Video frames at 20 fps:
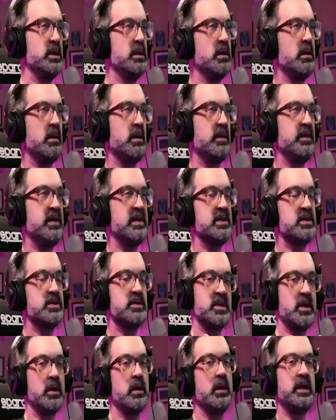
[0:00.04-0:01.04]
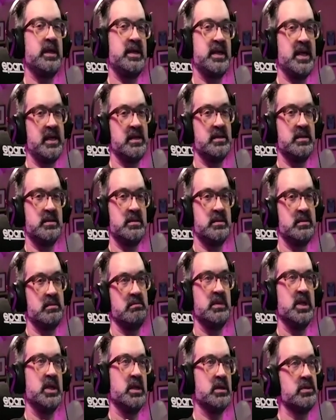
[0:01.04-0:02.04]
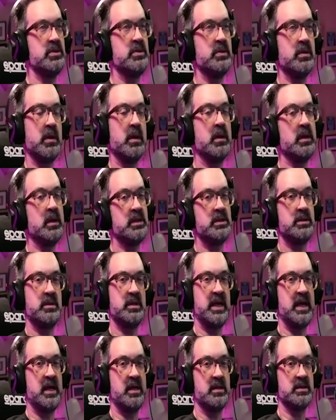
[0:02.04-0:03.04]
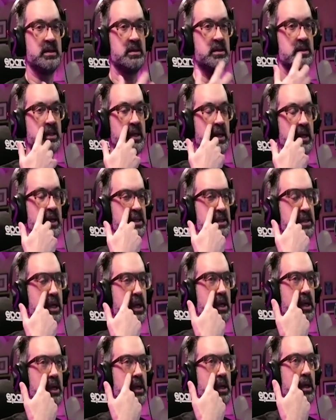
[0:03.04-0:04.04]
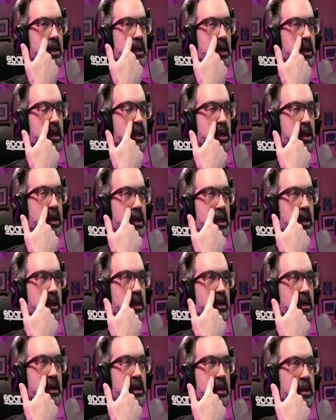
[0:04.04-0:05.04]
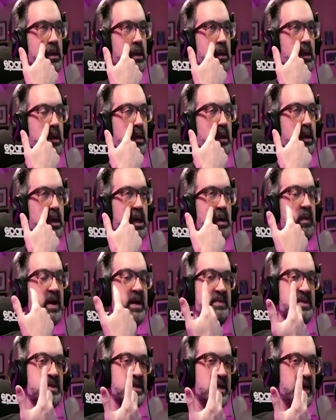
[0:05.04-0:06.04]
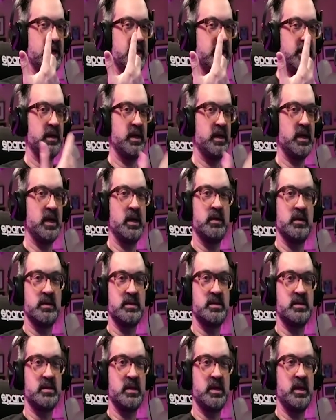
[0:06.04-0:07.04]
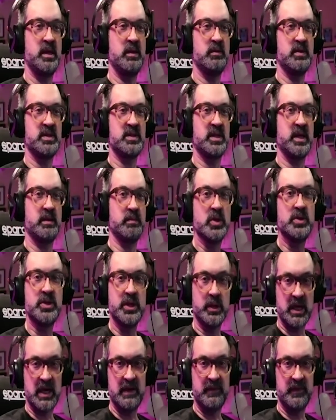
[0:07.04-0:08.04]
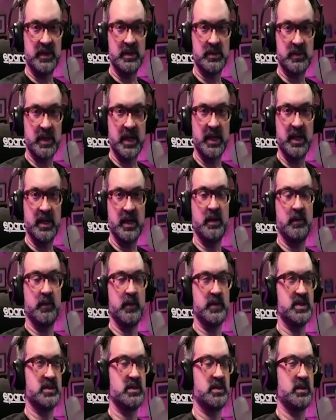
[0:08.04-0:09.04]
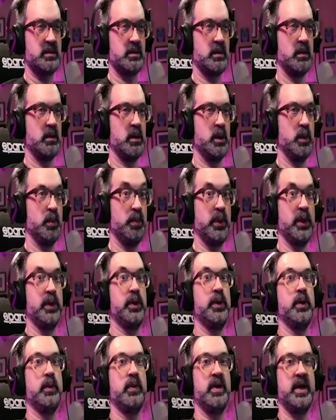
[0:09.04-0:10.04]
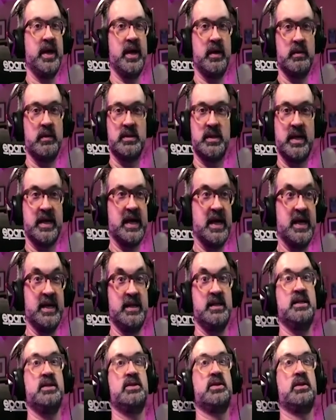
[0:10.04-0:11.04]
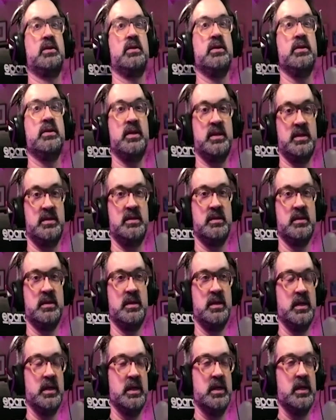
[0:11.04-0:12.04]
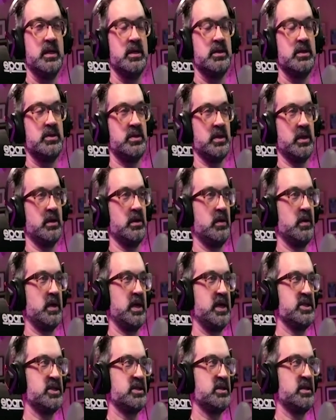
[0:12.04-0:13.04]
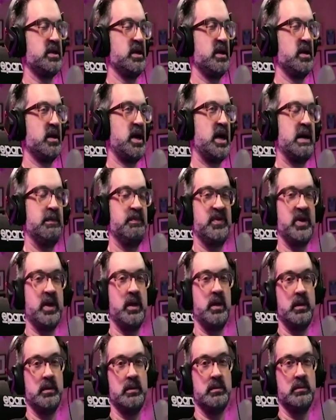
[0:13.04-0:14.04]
this was early days, you know, to early two thousands. And I saw uh, a website and I was, and it was like motion graphics. Right. And I was blown away. I was like, I need to learn this. So I just hopped on